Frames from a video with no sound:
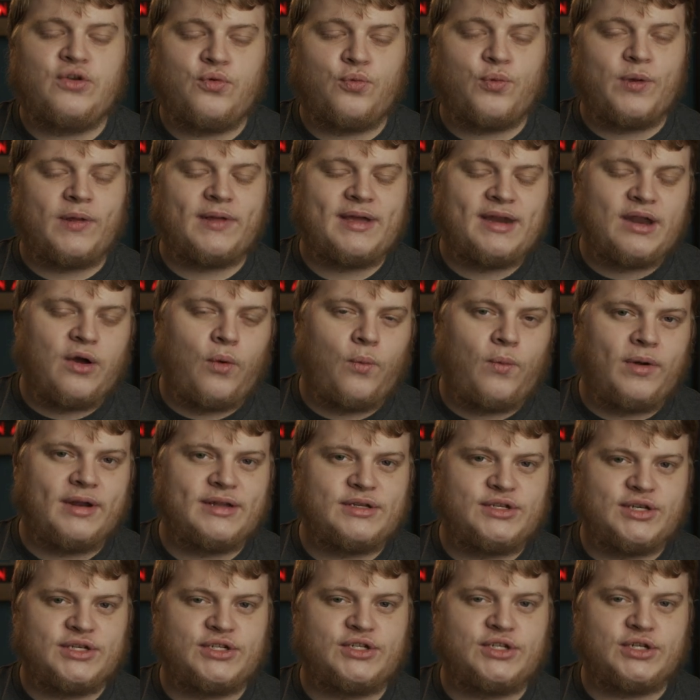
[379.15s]
You really don't want
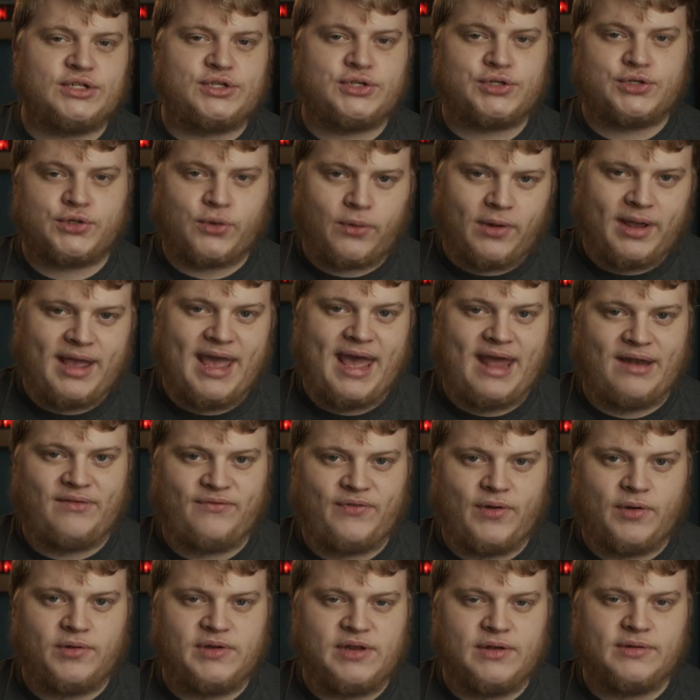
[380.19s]
to just destroy
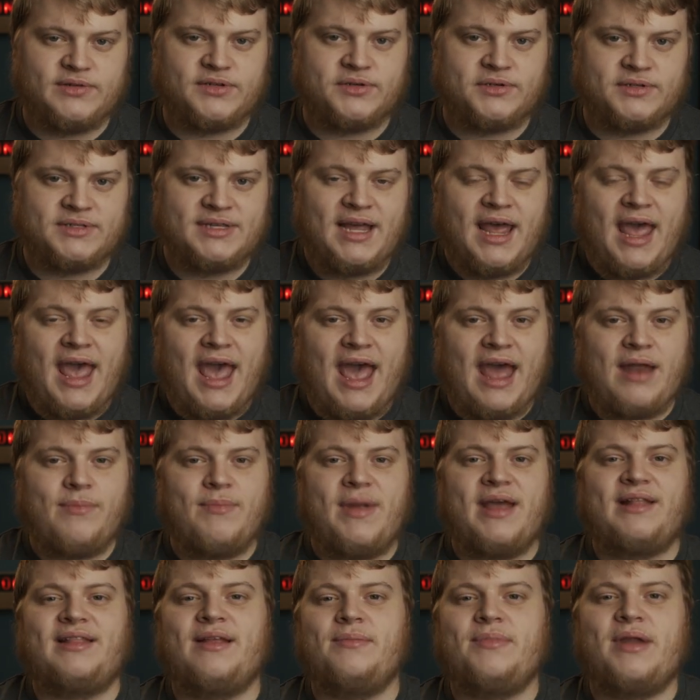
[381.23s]
headphone users and
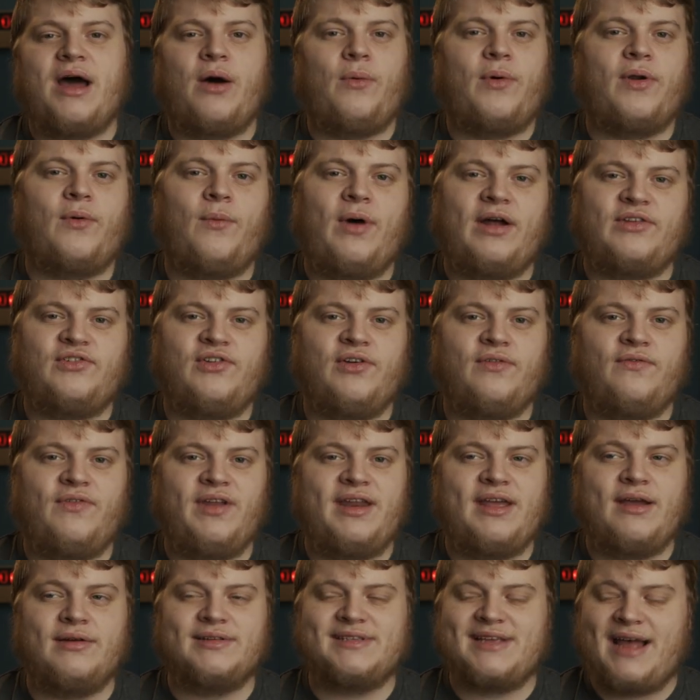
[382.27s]
make them not want to watch your
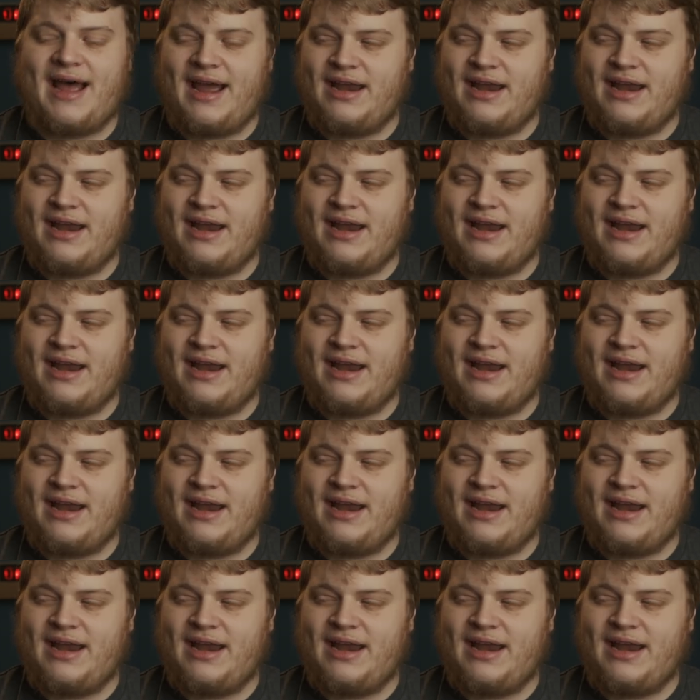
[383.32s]
videos.